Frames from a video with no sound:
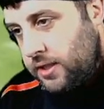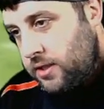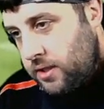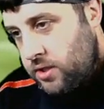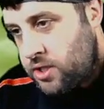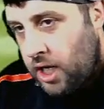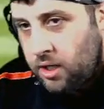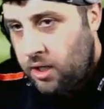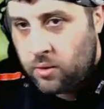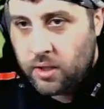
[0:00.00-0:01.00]

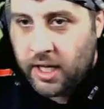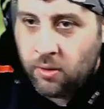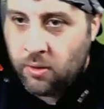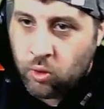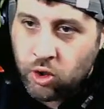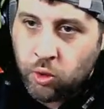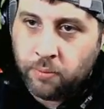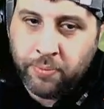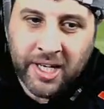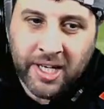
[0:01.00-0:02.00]
So it will
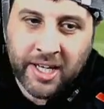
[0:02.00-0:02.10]
be a